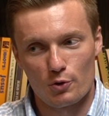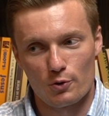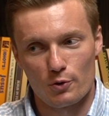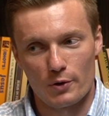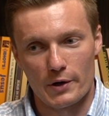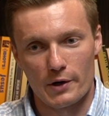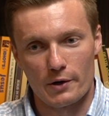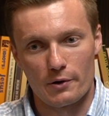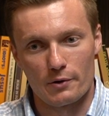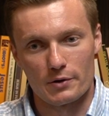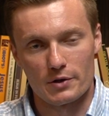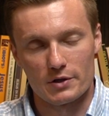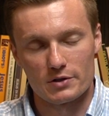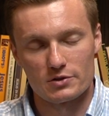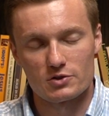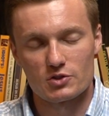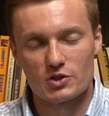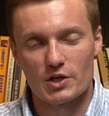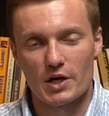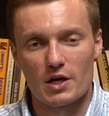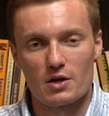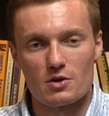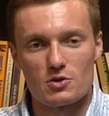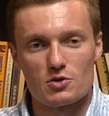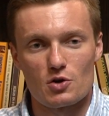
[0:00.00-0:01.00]
prayer does
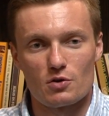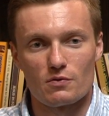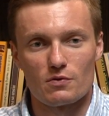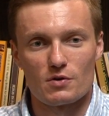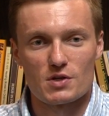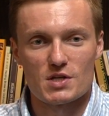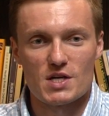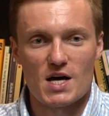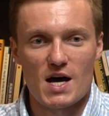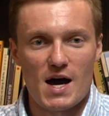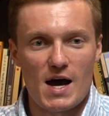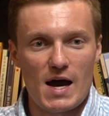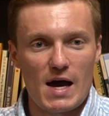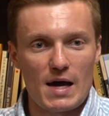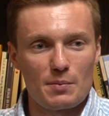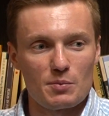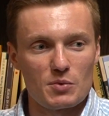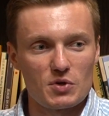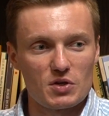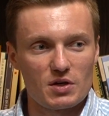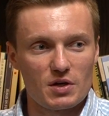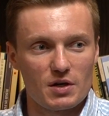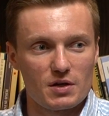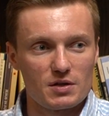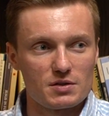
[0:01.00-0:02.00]
change over time,
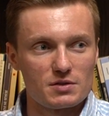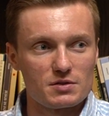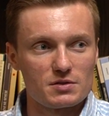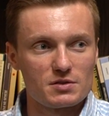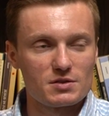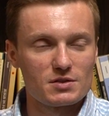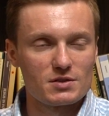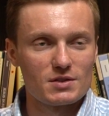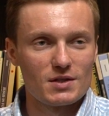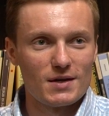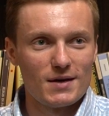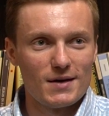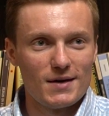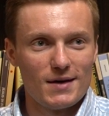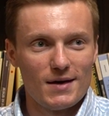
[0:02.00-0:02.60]
because